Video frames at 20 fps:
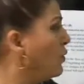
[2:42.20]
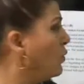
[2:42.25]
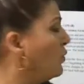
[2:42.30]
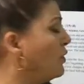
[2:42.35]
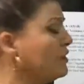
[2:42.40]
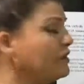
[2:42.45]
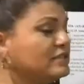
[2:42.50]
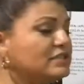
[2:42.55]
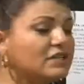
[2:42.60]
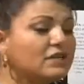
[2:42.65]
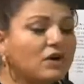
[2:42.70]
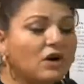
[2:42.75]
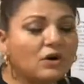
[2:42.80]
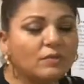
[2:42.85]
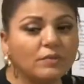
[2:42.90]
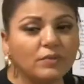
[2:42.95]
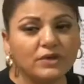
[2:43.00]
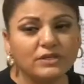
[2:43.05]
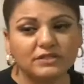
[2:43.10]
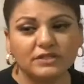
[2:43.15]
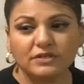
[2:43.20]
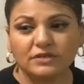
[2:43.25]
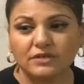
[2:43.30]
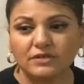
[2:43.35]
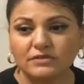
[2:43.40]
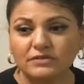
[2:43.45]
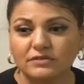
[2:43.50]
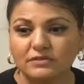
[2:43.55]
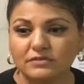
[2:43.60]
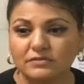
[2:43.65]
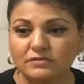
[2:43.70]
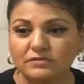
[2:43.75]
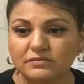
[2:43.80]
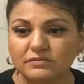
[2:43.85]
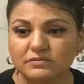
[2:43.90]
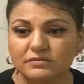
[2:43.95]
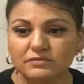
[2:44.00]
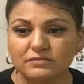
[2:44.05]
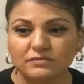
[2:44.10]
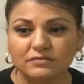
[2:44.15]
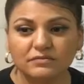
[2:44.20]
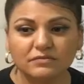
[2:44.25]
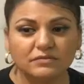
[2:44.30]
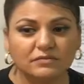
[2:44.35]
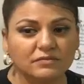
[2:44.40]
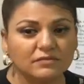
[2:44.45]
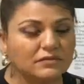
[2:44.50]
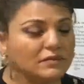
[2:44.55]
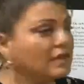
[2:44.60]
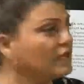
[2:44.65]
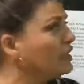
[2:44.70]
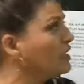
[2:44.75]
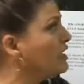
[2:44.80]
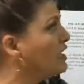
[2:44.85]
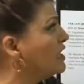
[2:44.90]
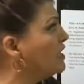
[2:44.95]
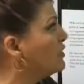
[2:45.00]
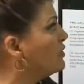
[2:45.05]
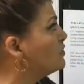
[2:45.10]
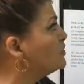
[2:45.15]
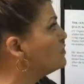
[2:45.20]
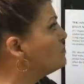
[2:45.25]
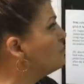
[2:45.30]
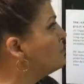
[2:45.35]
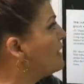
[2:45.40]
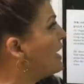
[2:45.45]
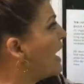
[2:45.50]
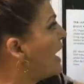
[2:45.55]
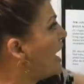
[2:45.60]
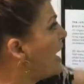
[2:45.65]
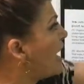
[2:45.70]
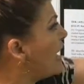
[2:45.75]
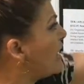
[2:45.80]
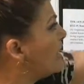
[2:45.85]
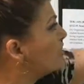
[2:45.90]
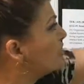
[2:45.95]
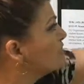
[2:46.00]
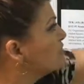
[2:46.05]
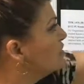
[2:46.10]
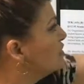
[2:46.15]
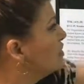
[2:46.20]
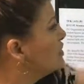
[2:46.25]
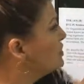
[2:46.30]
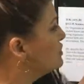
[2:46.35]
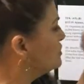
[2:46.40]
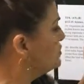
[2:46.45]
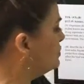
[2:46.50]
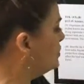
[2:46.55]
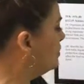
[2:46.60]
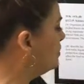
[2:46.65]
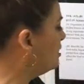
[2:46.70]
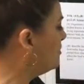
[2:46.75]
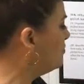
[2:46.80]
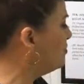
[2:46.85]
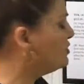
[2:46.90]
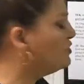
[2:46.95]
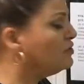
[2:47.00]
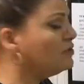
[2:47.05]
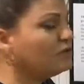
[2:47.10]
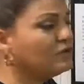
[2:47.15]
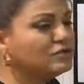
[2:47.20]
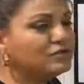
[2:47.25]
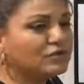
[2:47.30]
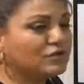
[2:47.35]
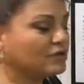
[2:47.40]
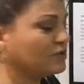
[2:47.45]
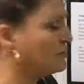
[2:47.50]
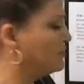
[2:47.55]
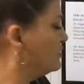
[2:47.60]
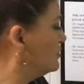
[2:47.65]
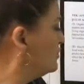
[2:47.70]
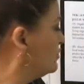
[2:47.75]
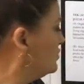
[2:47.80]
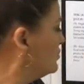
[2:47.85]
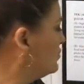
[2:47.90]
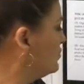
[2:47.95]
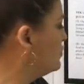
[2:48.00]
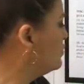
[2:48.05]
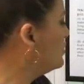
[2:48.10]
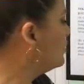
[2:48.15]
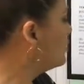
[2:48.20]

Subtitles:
where does it go, boys and girls? It goes back to the producer, to